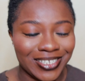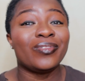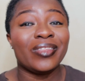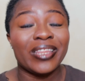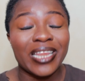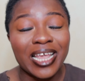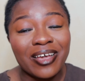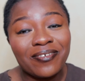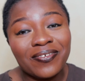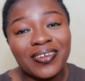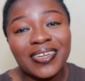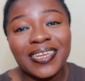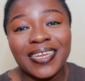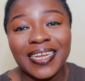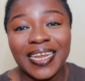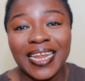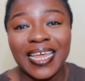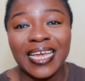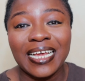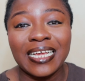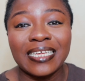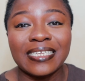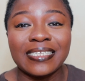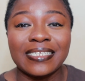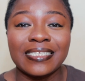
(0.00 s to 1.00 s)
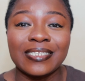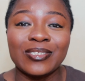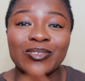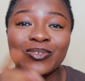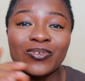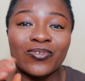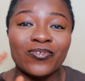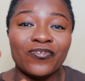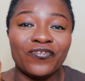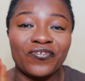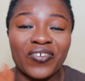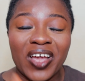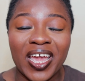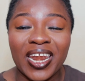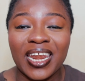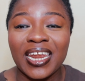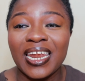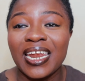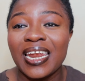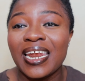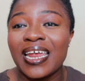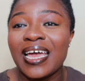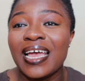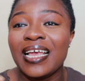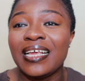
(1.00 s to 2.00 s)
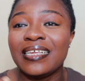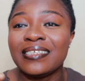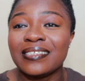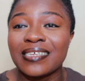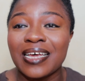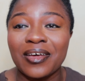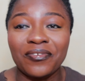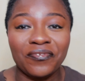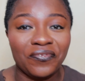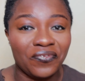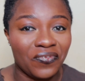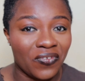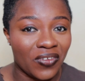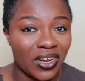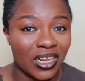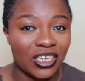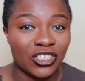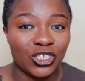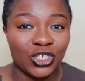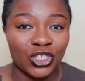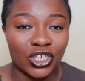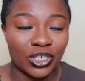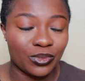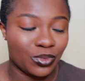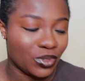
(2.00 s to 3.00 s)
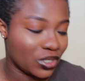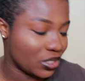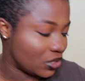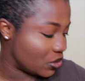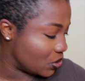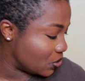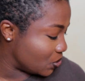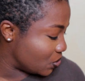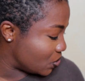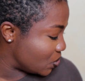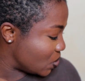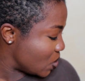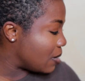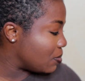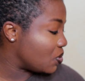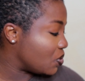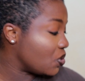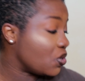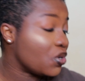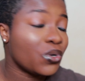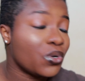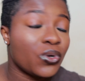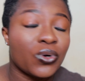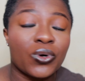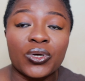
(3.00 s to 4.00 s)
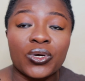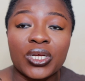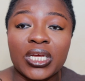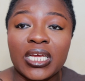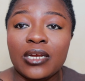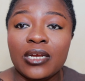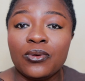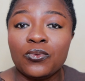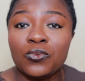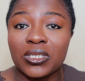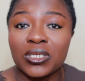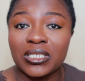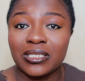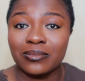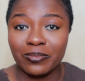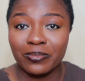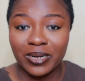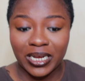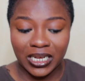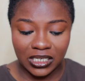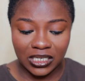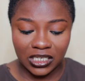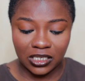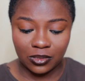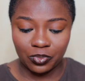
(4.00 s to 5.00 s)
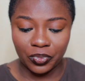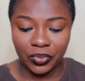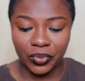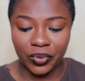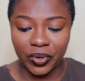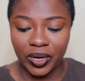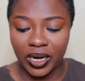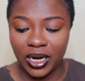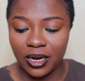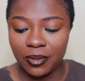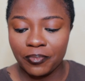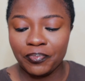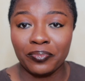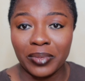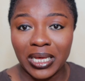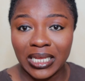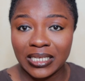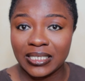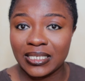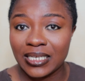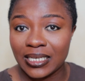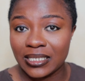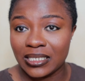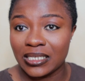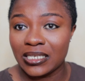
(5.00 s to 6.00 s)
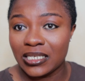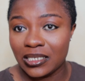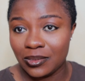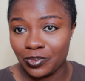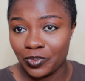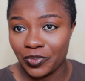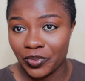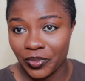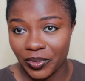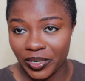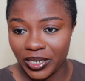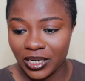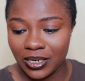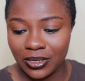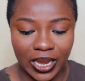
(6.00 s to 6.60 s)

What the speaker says: Nevertheless, to finalize and finish up the look, I'm gonna go in with my spray, my setting spray.